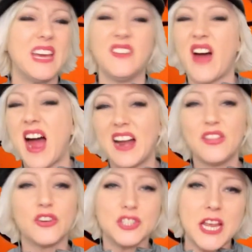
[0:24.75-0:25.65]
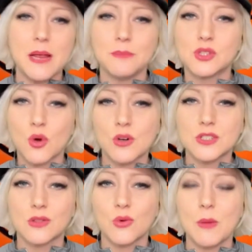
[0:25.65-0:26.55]
And if either team
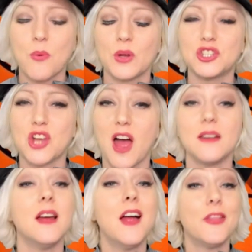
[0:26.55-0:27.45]
scores a three point shot,